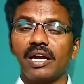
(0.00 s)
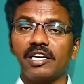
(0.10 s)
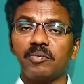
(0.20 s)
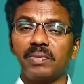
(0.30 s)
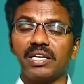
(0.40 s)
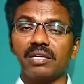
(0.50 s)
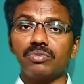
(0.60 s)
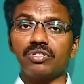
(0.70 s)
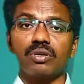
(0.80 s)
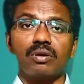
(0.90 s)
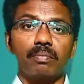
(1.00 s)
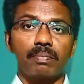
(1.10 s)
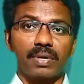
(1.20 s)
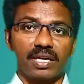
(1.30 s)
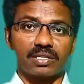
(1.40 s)
and it becomes
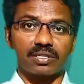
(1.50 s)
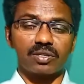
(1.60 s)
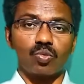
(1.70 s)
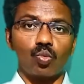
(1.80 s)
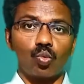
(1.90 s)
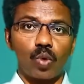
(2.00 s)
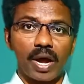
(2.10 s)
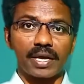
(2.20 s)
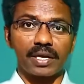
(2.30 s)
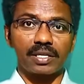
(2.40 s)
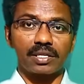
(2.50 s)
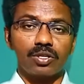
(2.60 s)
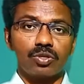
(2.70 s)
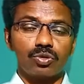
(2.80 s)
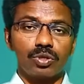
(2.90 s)
plays. Why?
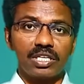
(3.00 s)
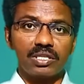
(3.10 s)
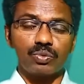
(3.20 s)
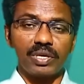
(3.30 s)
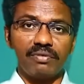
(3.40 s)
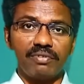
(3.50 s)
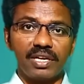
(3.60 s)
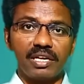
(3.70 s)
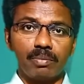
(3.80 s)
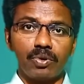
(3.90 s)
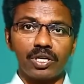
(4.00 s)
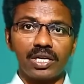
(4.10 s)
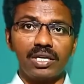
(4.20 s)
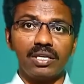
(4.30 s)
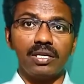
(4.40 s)
So it is very, very
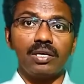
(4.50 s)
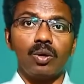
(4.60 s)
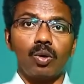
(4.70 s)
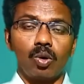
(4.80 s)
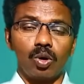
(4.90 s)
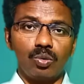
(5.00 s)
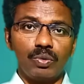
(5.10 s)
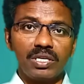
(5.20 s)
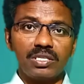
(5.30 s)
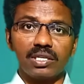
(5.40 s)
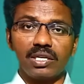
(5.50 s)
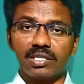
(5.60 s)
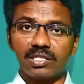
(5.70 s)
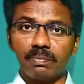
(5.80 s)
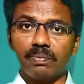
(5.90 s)
important. Always
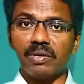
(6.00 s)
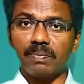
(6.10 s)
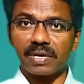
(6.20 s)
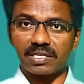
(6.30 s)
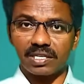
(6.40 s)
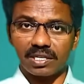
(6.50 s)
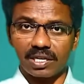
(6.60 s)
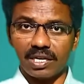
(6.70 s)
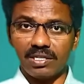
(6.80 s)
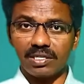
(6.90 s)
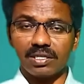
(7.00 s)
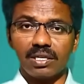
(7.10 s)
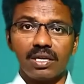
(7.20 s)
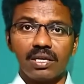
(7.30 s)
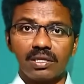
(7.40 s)
in simple present tense,
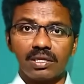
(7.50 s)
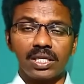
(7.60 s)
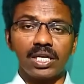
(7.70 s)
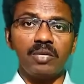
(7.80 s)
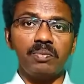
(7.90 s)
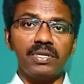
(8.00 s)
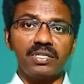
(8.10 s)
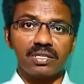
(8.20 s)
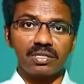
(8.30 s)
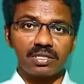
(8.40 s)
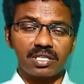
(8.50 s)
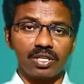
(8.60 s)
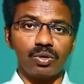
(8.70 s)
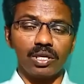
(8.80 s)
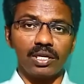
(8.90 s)
third person
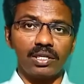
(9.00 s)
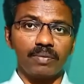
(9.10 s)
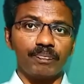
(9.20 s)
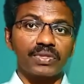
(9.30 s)
singular,